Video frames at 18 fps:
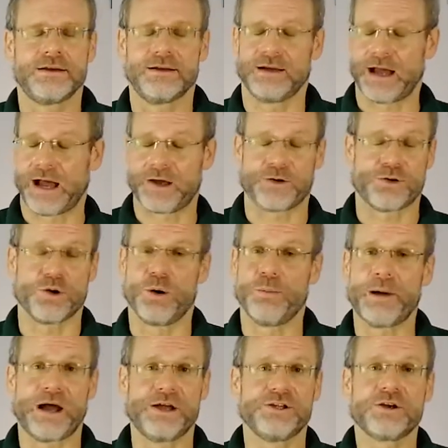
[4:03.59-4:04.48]
I don't know
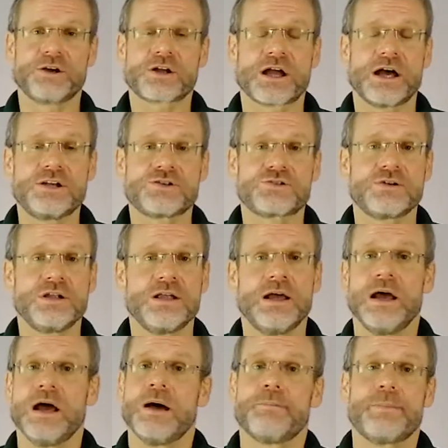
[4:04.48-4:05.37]
about your country,
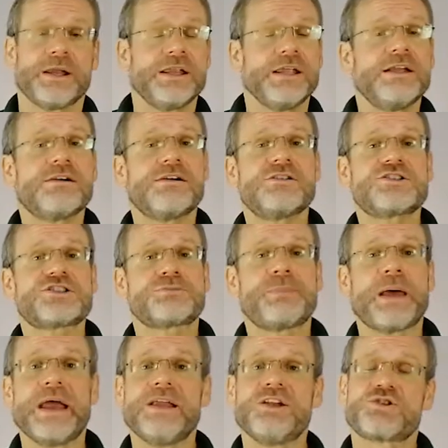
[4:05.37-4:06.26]
but here in
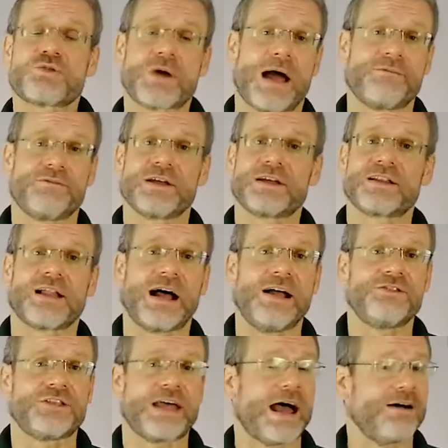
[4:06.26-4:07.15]
Spain, traffic
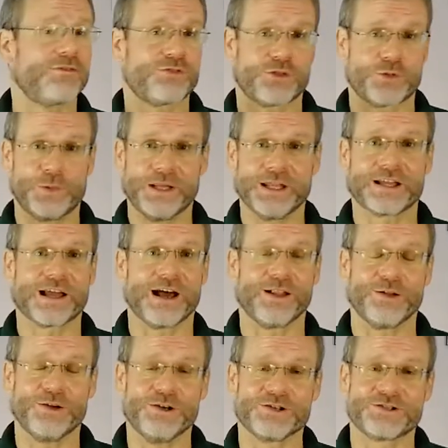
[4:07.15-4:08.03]
lights have three
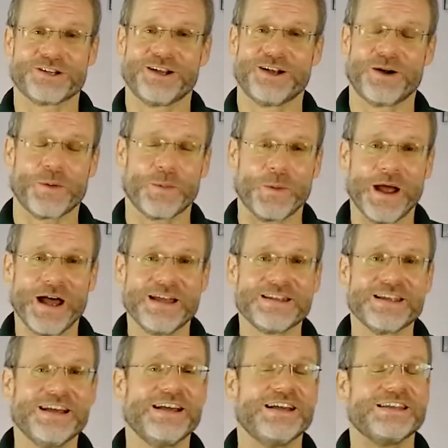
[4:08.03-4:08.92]
colors
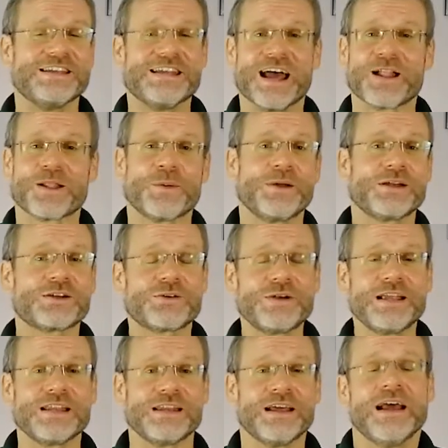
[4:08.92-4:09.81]
red, yellow, and
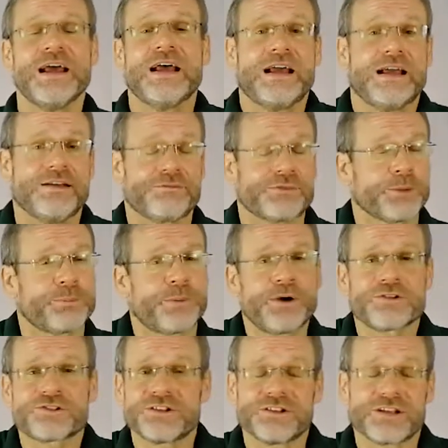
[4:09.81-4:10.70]
green. If the
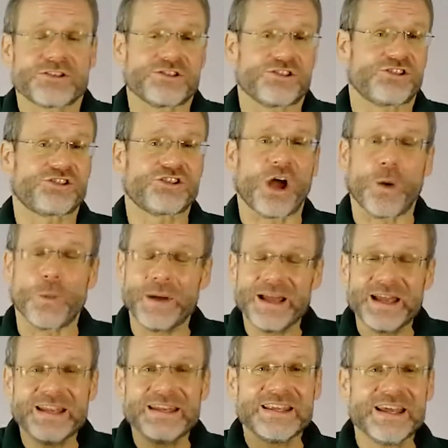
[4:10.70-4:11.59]
person doesn't show
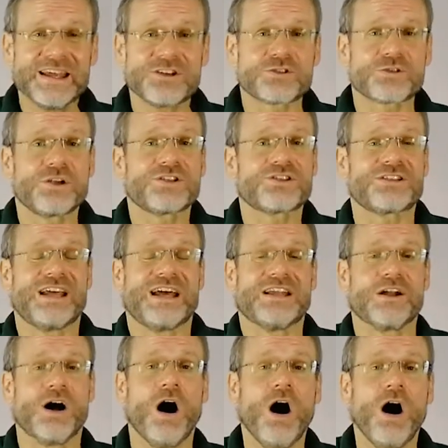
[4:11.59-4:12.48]
any interest at
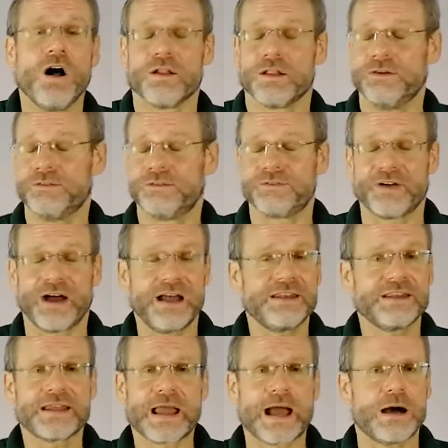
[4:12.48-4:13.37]
all in
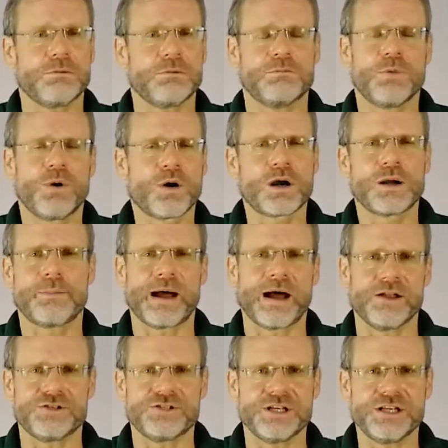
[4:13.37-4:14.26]
finding out more
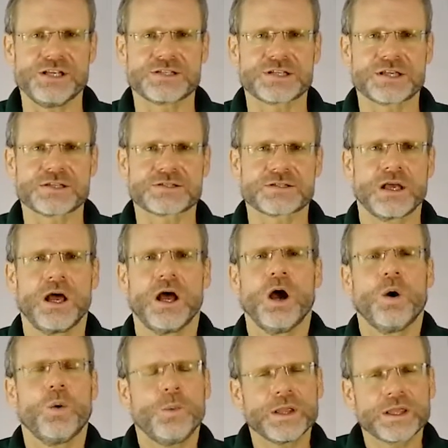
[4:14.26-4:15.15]
about Jesus,
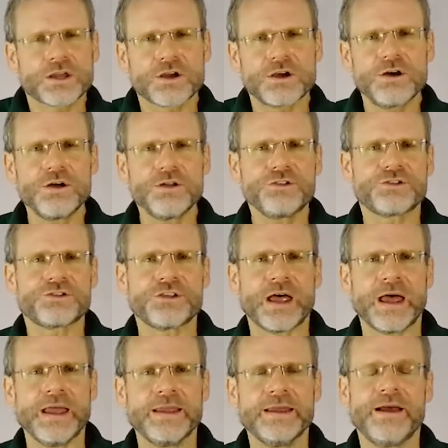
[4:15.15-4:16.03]
we could
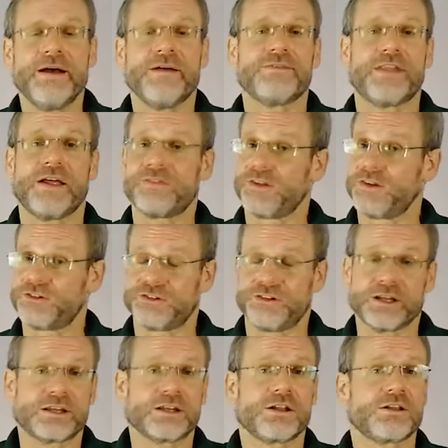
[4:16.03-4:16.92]
say that the
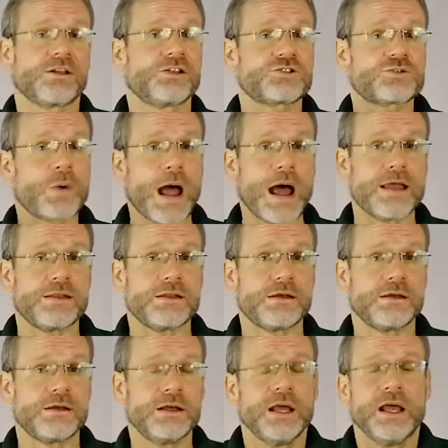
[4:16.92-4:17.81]
signal is red.
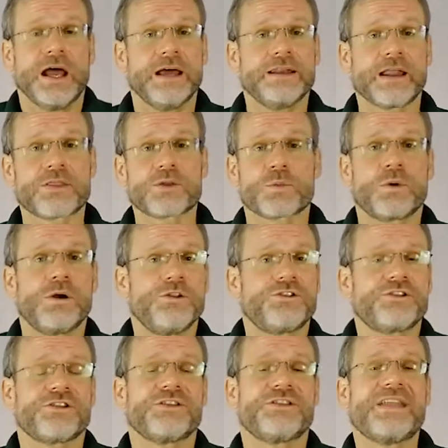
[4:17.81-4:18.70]
In other
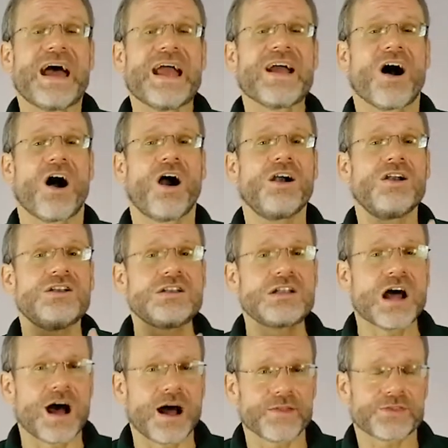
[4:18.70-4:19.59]
words, they are
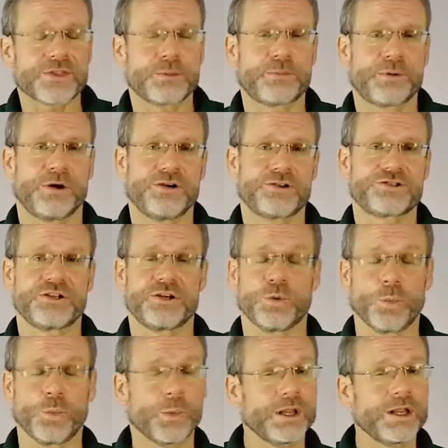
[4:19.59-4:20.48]
not the
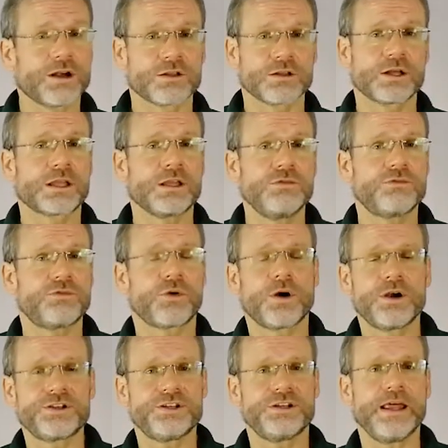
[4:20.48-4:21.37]
person we are looking
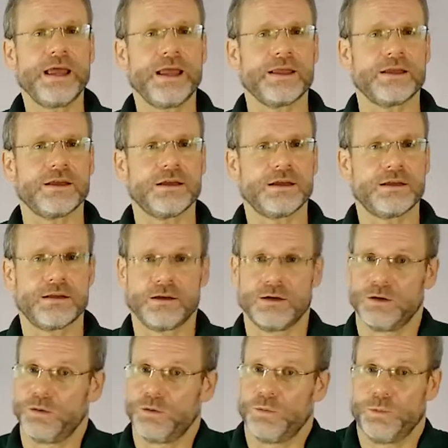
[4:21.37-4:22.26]
for today.
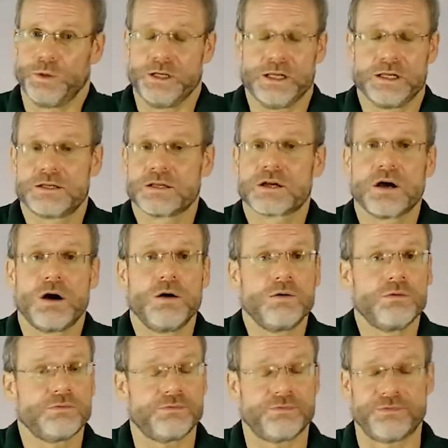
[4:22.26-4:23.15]
We need to
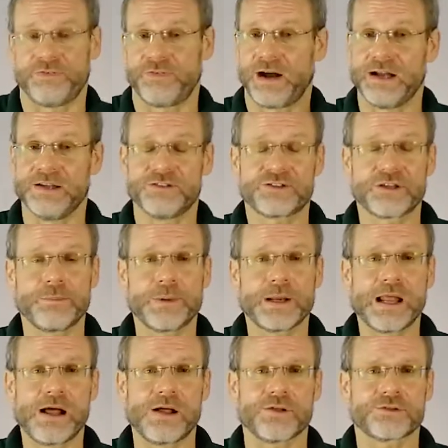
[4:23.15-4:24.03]
go find someone
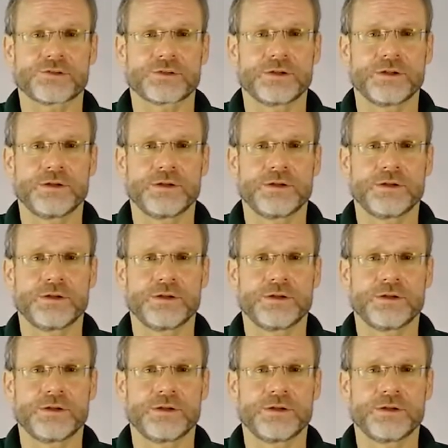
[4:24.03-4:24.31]
else.